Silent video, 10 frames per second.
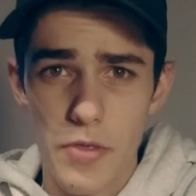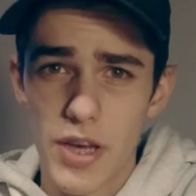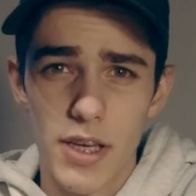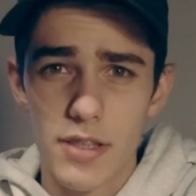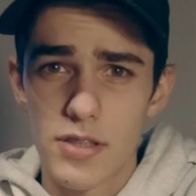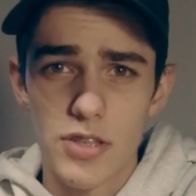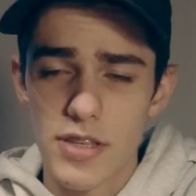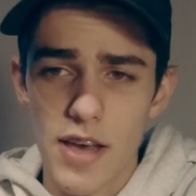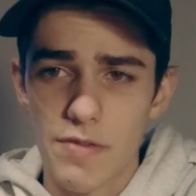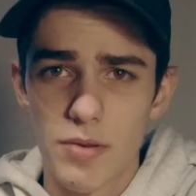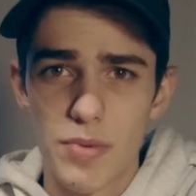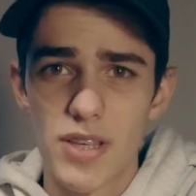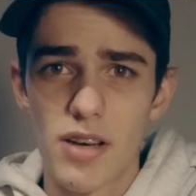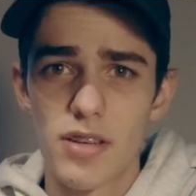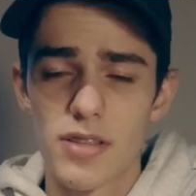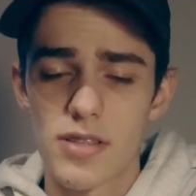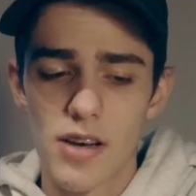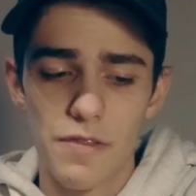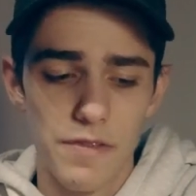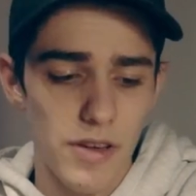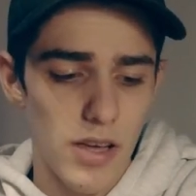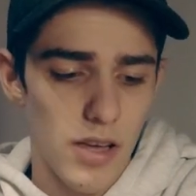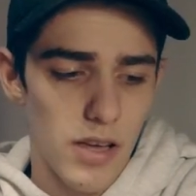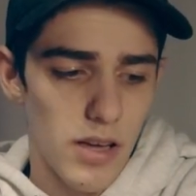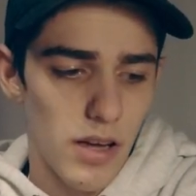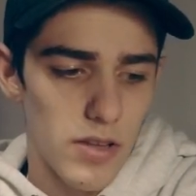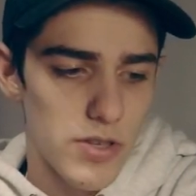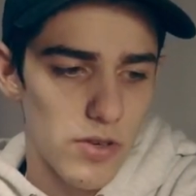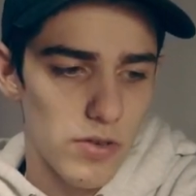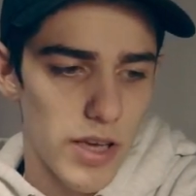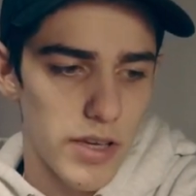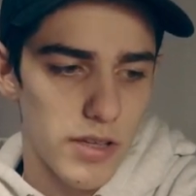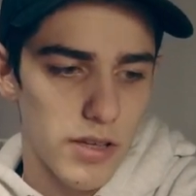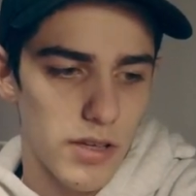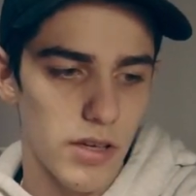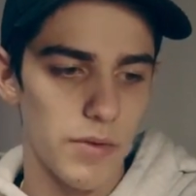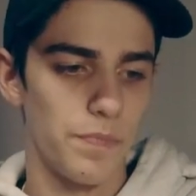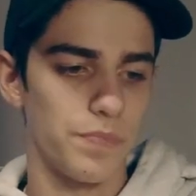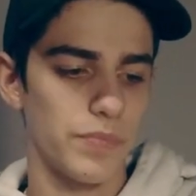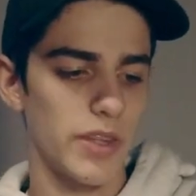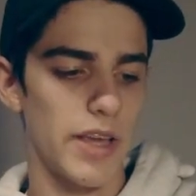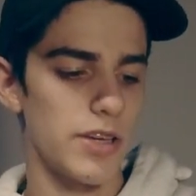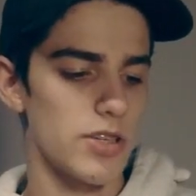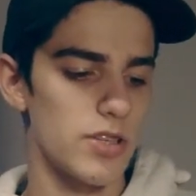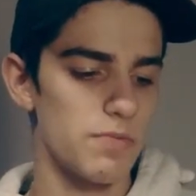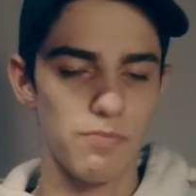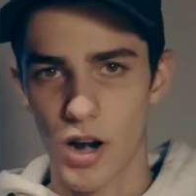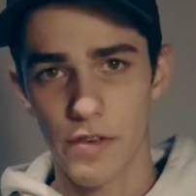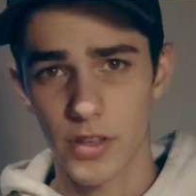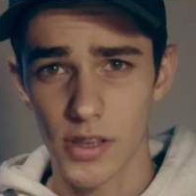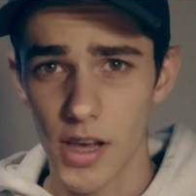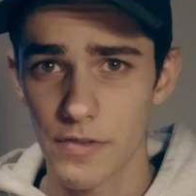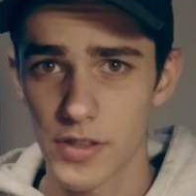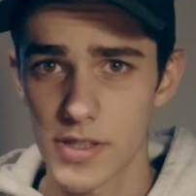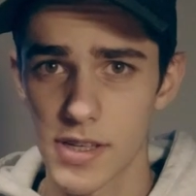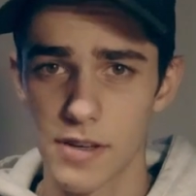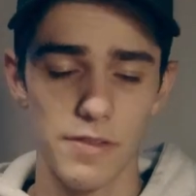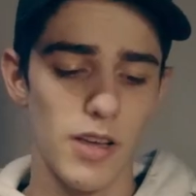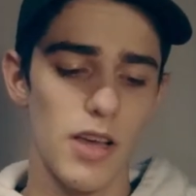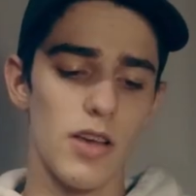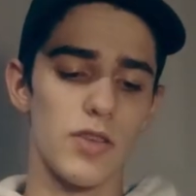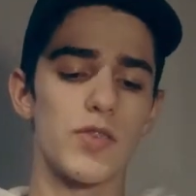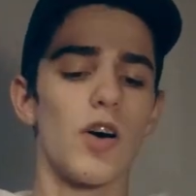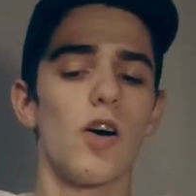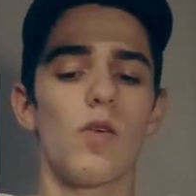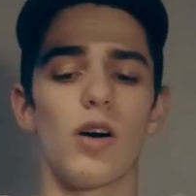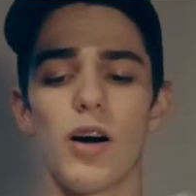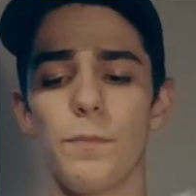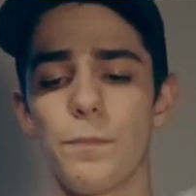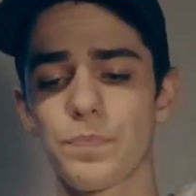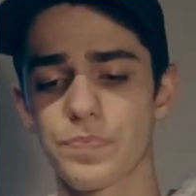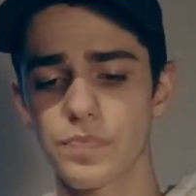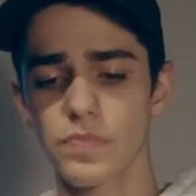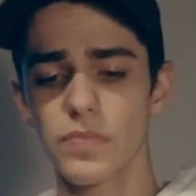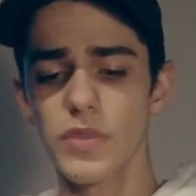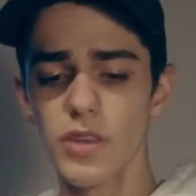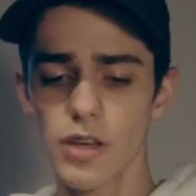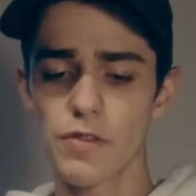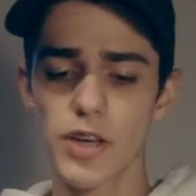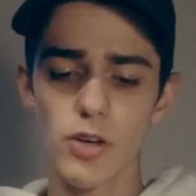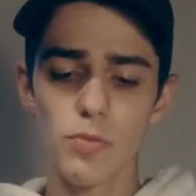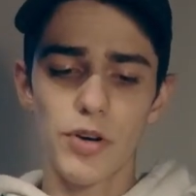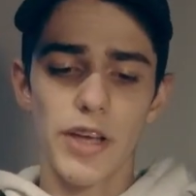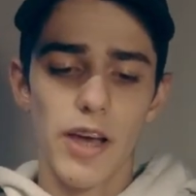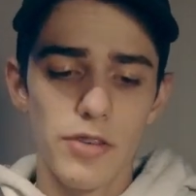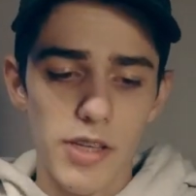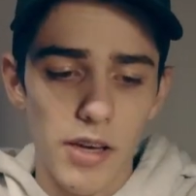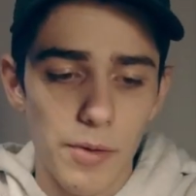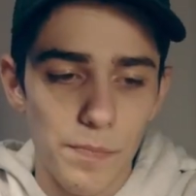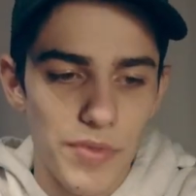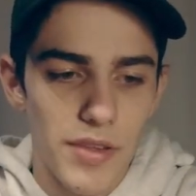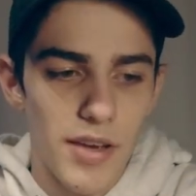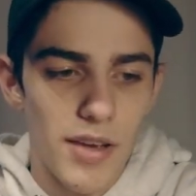things just have to be done and stuff. Also just private life and stuff. So if I don't bring out that